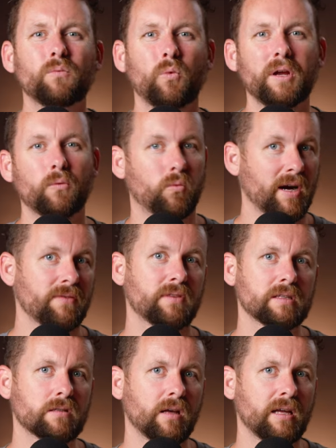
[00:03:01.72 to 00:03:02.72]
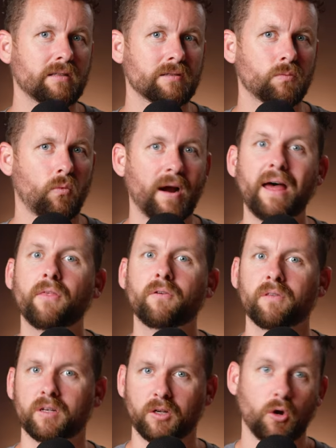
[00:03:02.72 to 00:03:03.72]
did we rent this lens
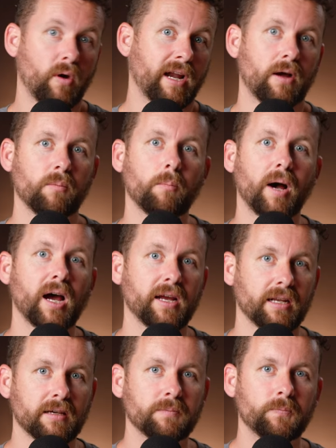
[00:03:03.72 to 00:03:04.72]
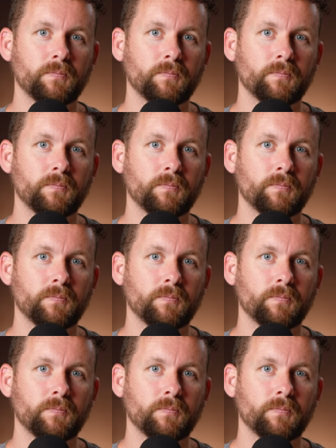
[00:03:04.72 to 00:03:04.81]
rather than going out and buying it?